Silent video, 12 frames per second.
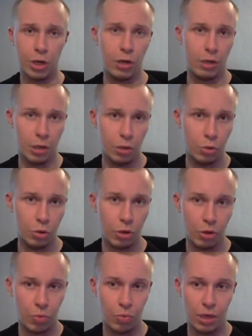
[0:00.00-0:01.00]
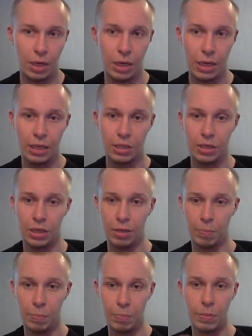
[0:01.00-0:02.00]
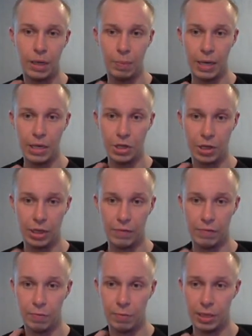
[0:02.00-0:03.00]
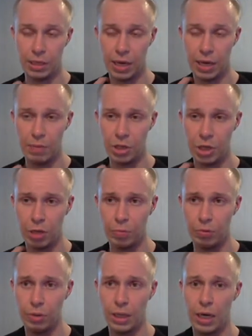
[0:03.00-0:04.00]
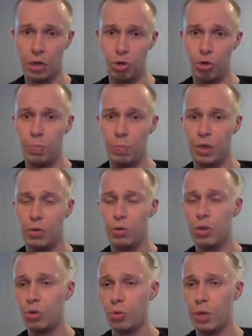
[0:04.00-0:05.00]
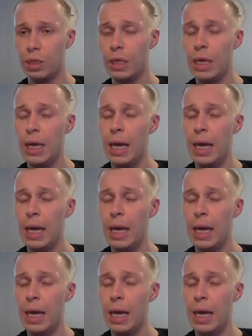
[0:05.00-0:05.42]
huge, what I can tell basically from the damage output that I should be doing to it.